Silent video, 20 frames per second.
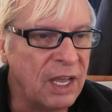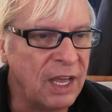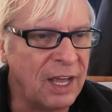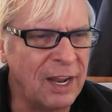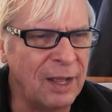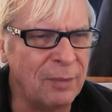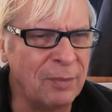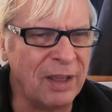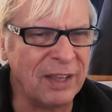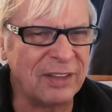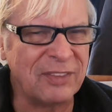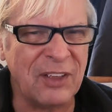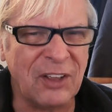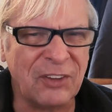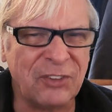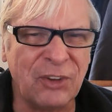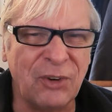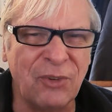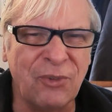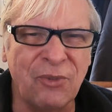And I'm like,
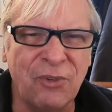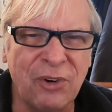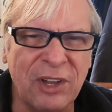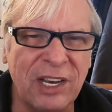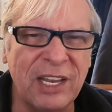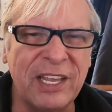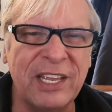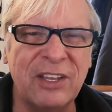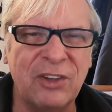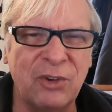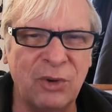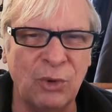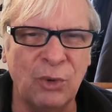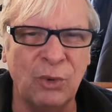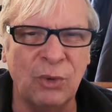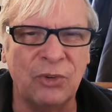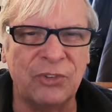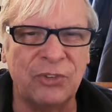that's a really cool